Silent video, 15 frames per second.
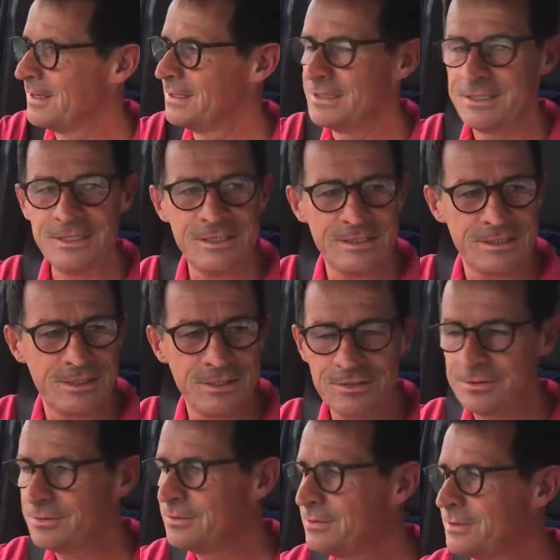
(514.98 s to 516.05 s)
Tis
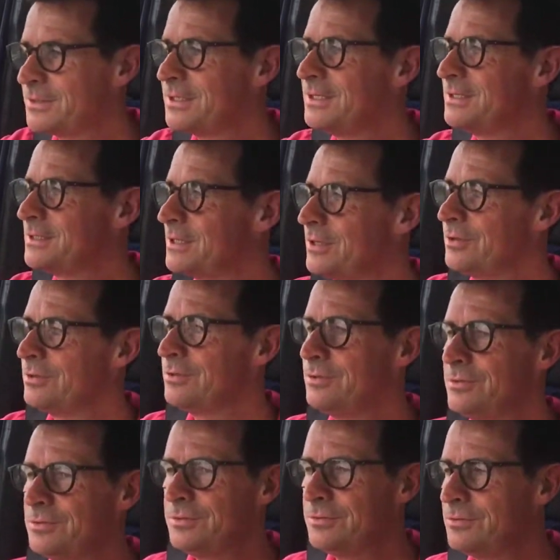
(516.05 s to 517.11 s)
you, tis
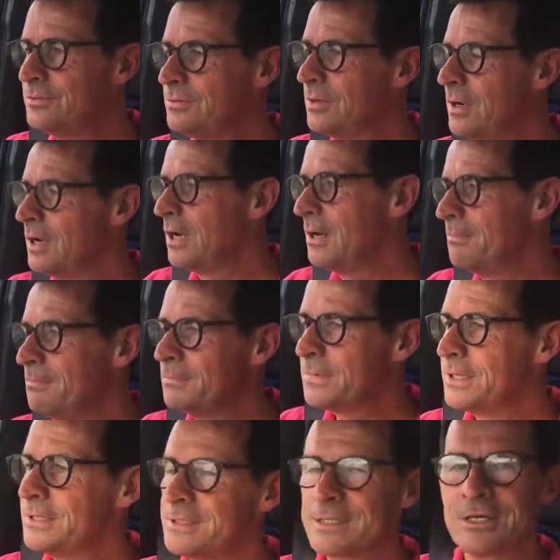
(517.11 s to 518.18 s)
you,
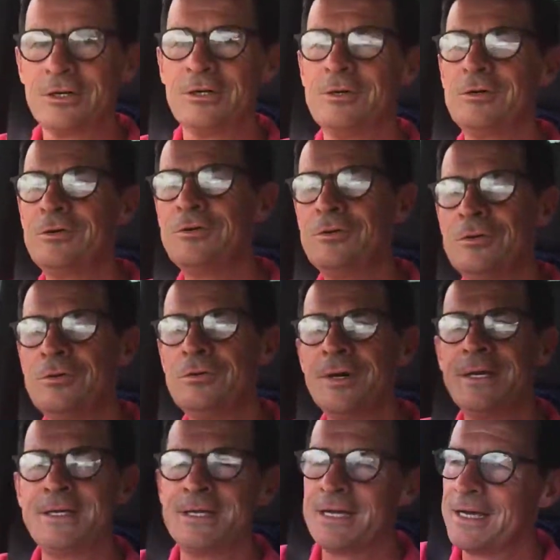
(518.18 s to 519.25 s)
must go
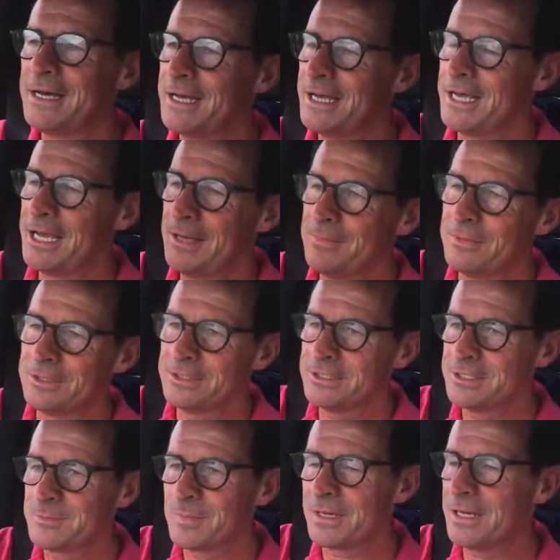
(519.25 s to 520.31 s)
and I
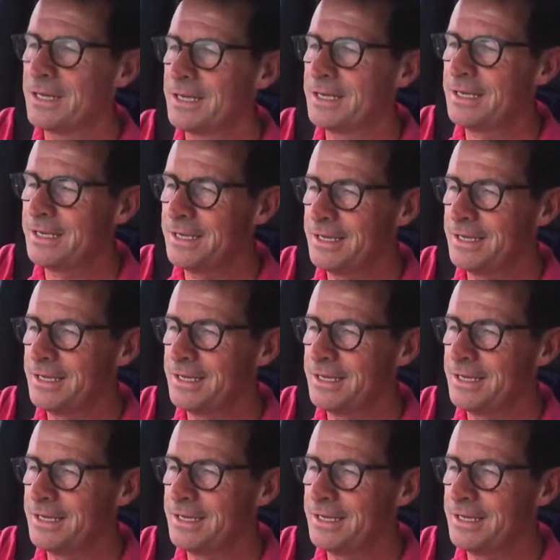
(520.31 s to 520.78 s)
must buy.